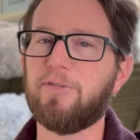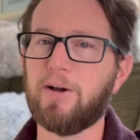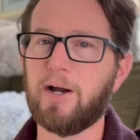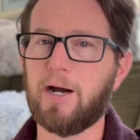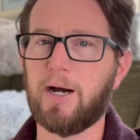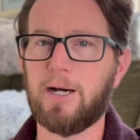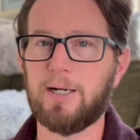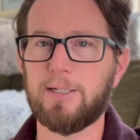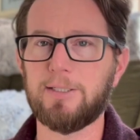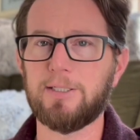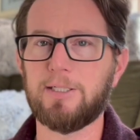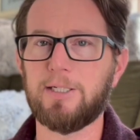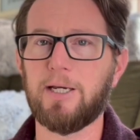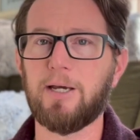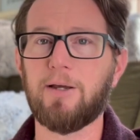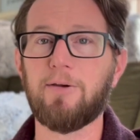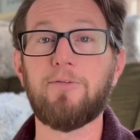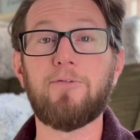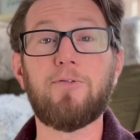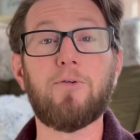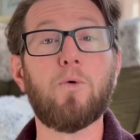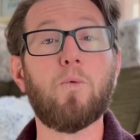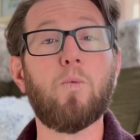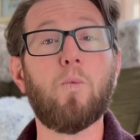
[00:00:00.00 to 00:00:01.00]
content
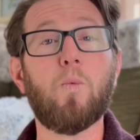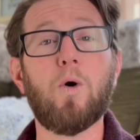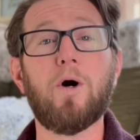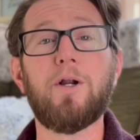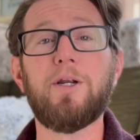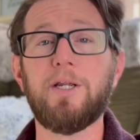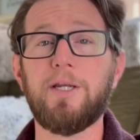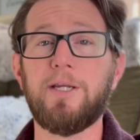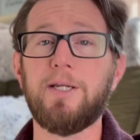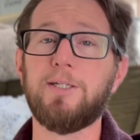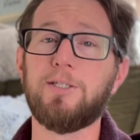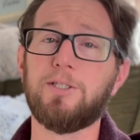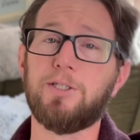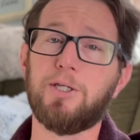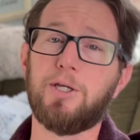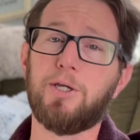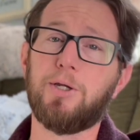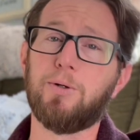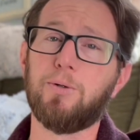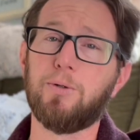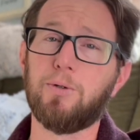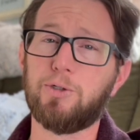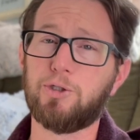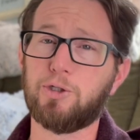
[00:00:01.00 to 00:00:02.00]
for what it is that
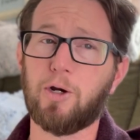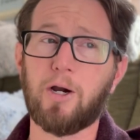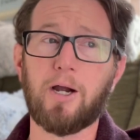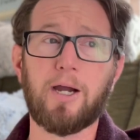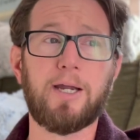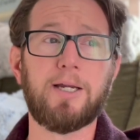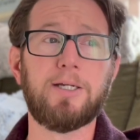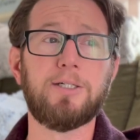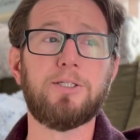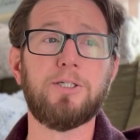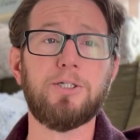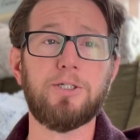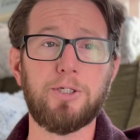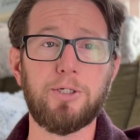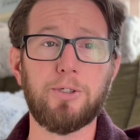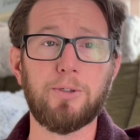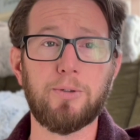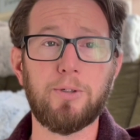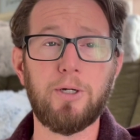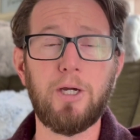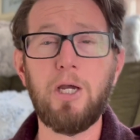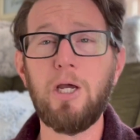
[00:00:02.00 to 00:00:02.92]
you're trying to do.